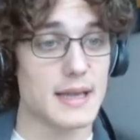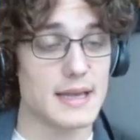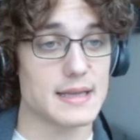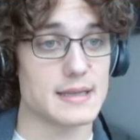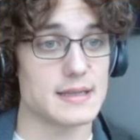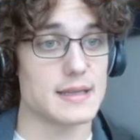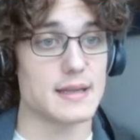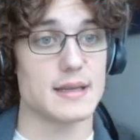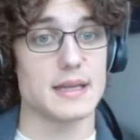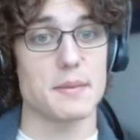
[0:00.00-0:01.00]
is
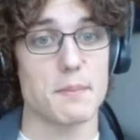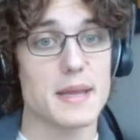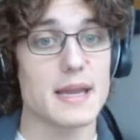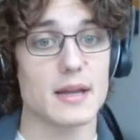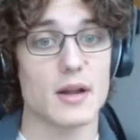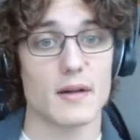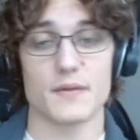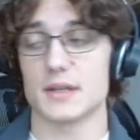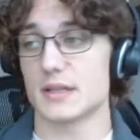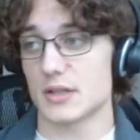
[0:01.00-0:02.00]
the mean
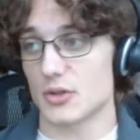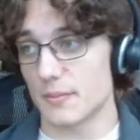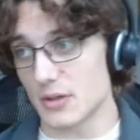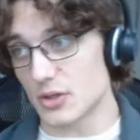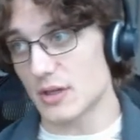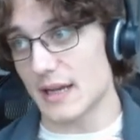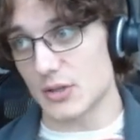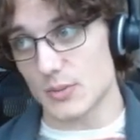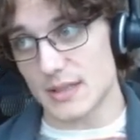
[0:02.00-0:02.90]
of this distribution as we